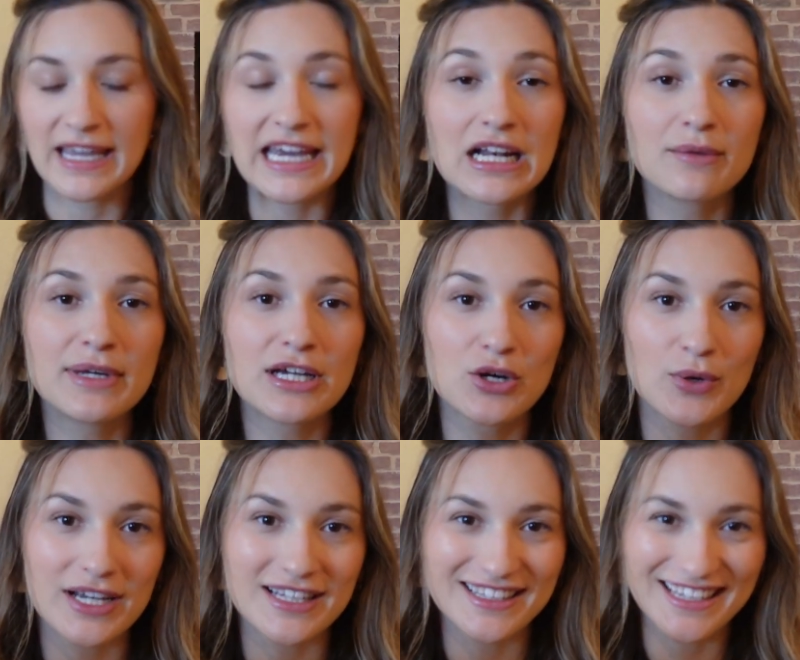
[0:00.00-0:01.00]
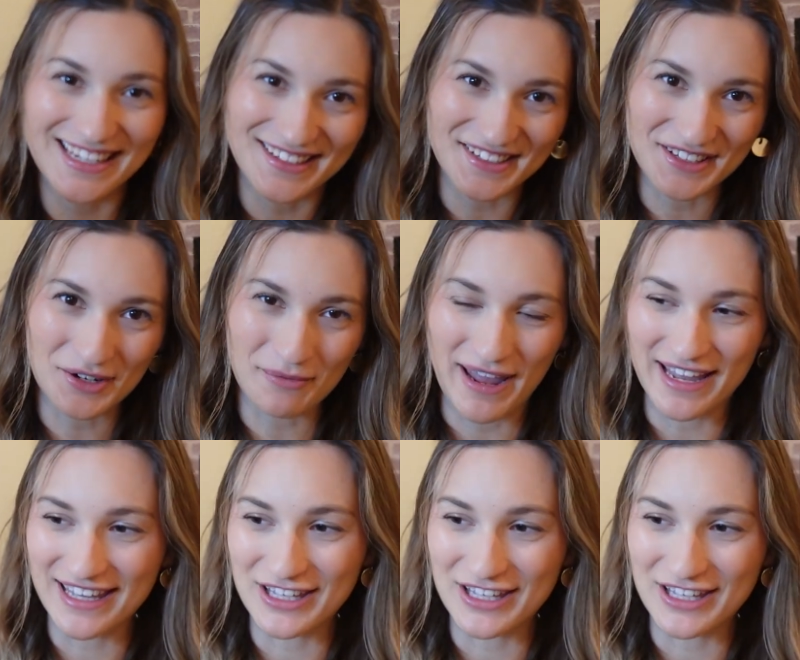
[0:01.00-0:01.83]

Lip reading: It'll be a quick, easy little make.